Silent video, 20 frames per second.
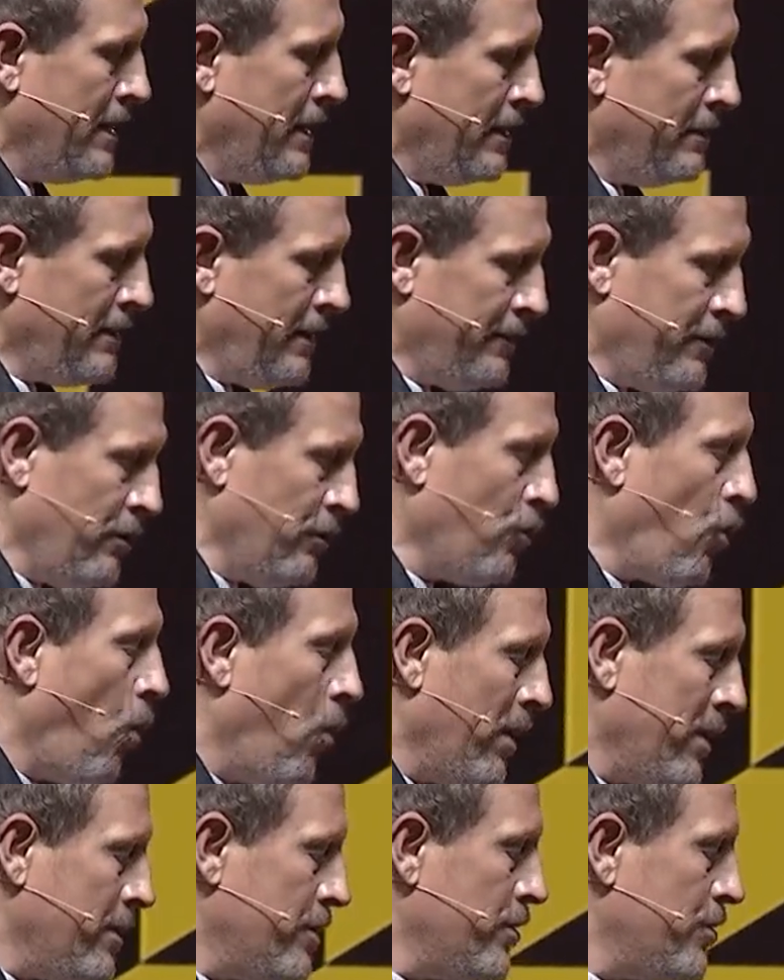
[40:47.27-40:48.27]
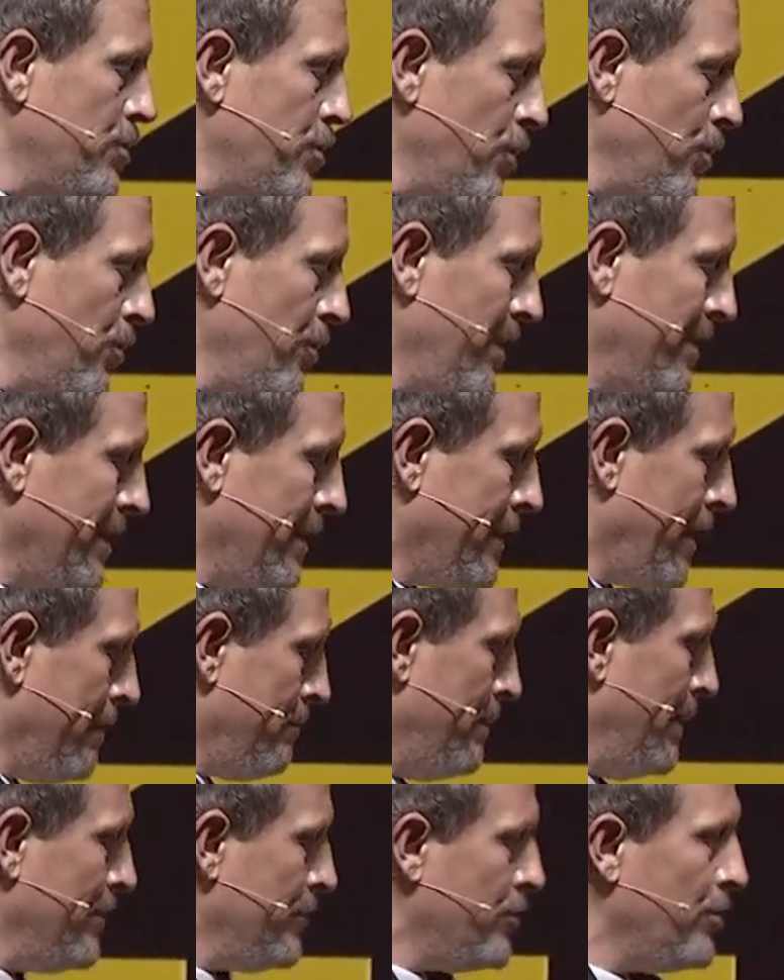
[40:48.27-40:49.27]
that they're going to do and that they've
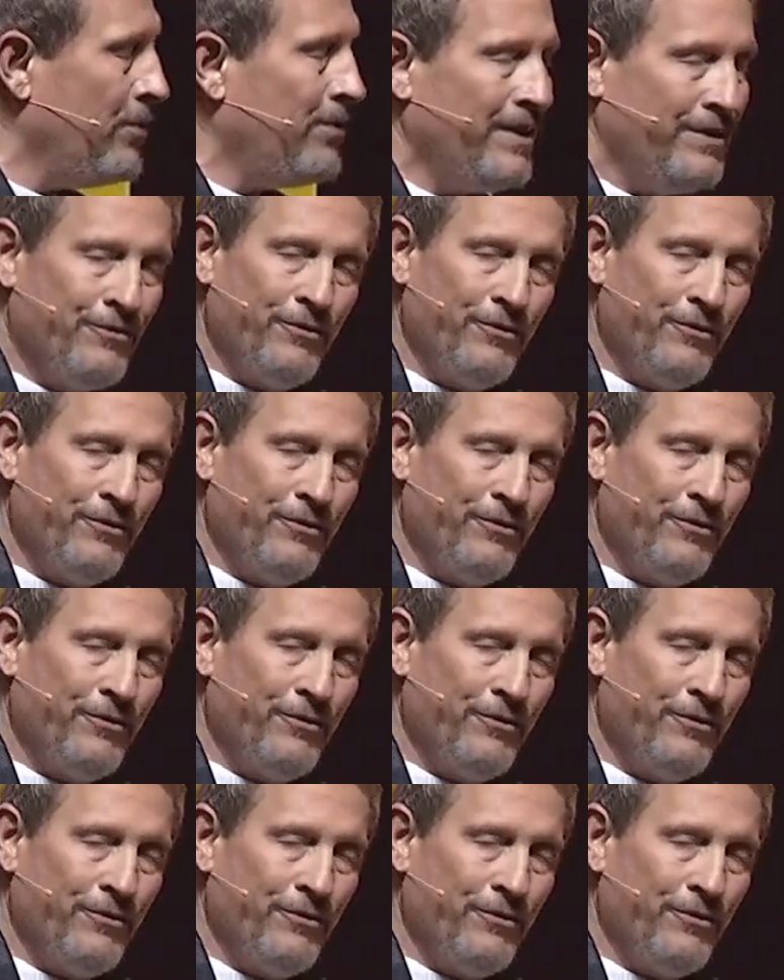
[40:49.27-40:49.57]
been doing